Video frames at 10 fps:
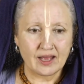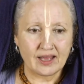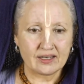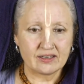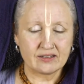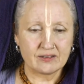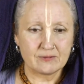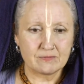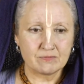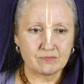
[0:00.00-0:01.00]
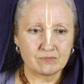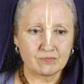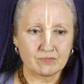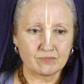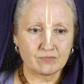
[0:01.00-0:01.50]
and
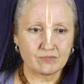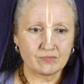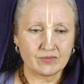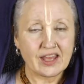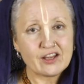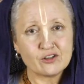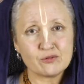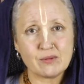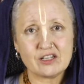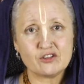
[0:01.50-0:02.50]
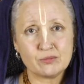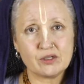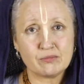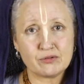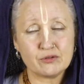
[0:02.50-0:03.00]
they are not meant to be
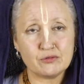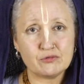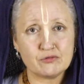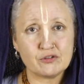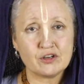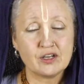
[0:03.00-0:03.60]
a proof.